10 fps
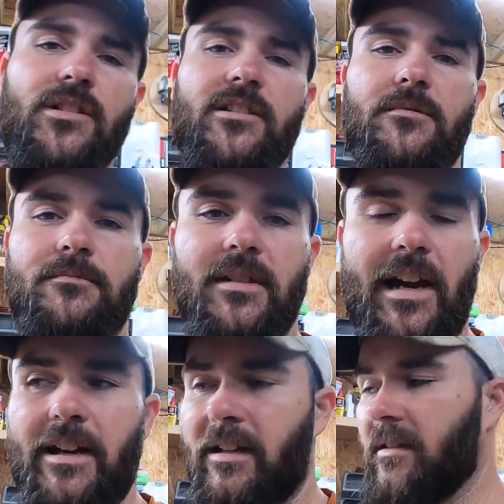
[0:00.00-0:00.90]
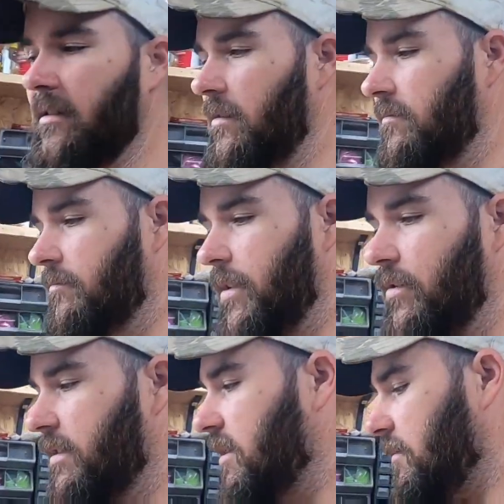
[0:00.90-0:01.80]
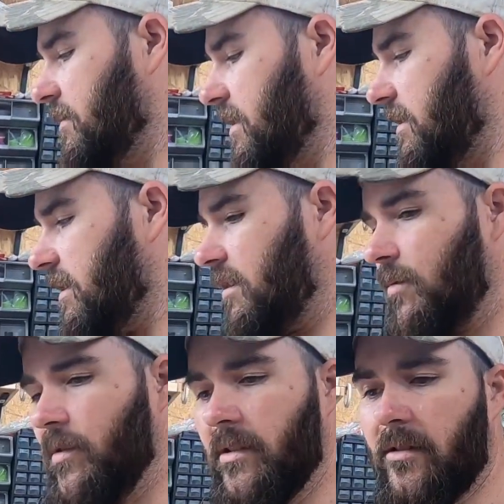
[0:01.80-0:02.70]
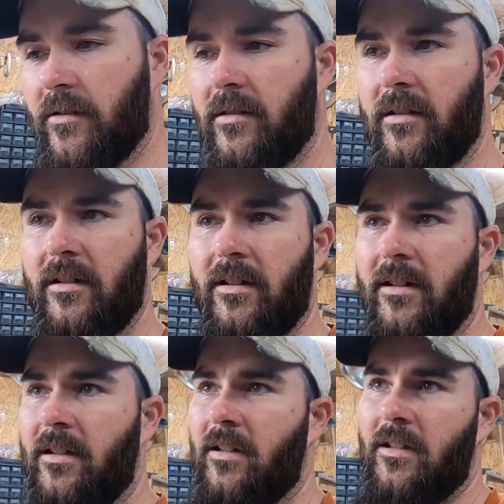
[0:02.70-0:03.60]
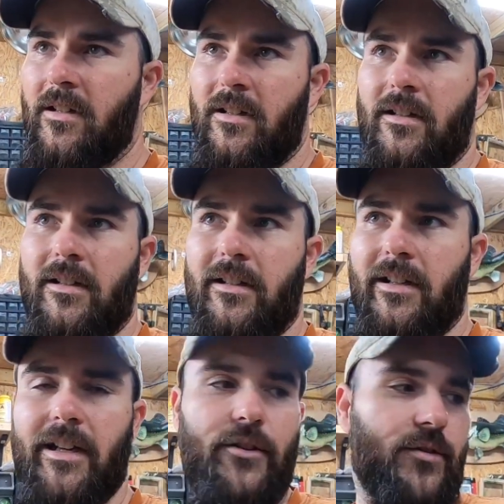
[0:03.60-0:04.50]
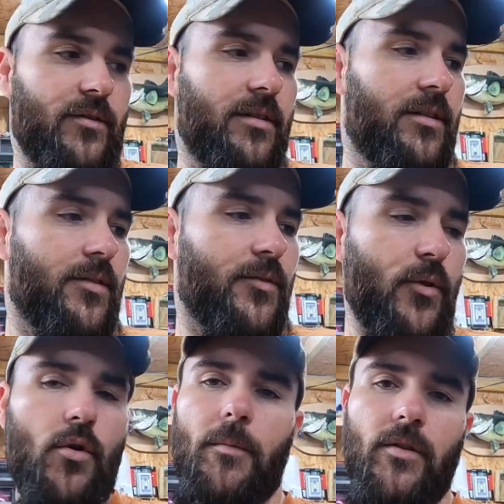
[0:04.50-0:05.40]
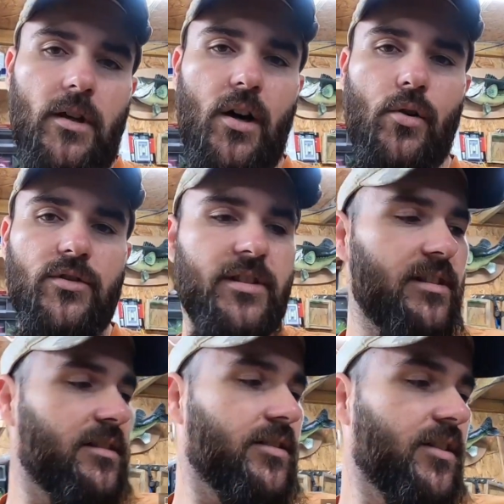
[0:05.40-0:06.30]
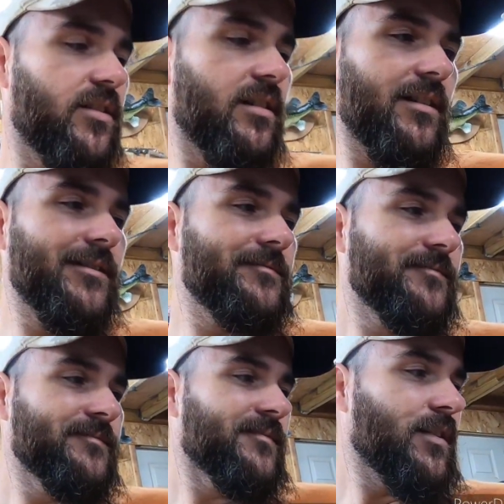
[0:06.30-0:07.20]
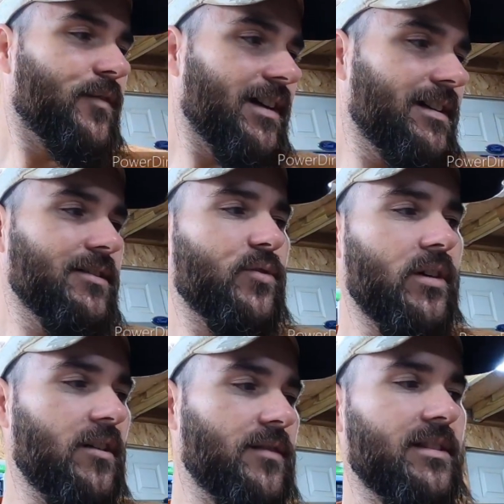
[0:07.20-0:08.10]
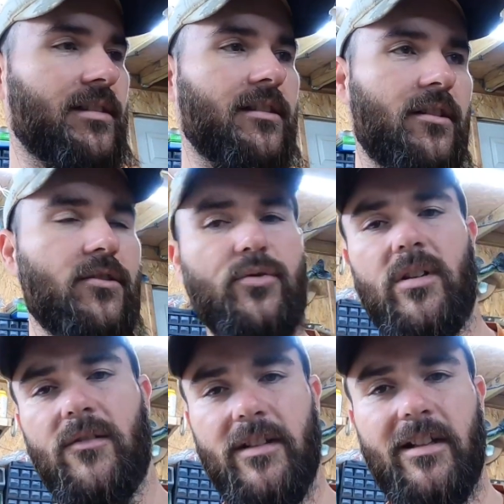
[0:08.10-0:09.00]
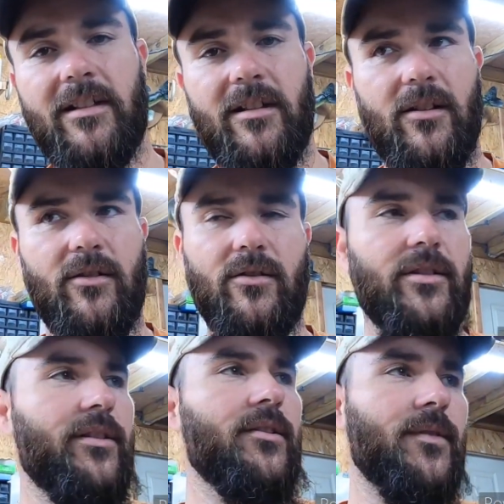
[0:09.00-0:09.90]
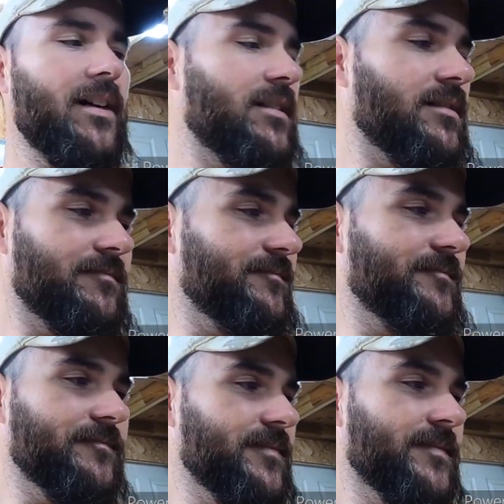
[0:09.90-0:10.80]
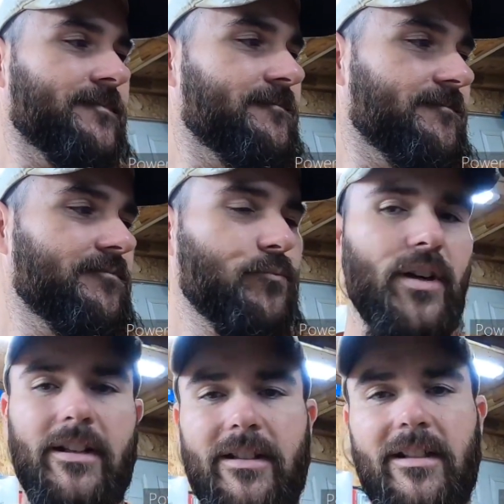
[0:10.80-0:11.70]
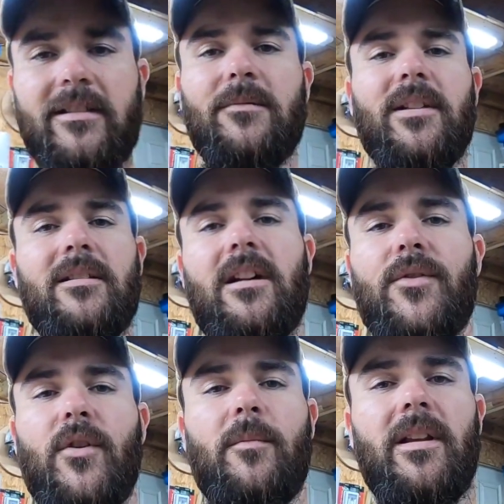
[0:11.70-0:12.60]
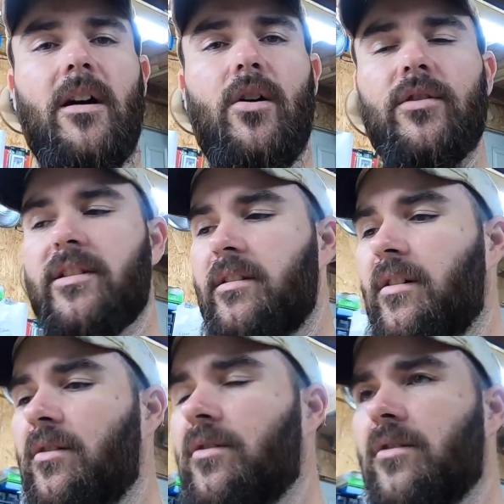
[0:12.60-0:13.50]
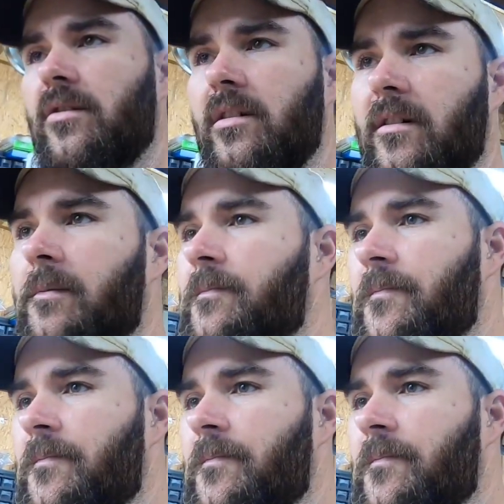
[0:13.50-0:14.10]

let them add up, build up, and then I will either throw them on the auction, you know, like if I got 12 of this color, 12 of that color, you know, vice, break it down. Sometimes I'll throw them in an auction or, um,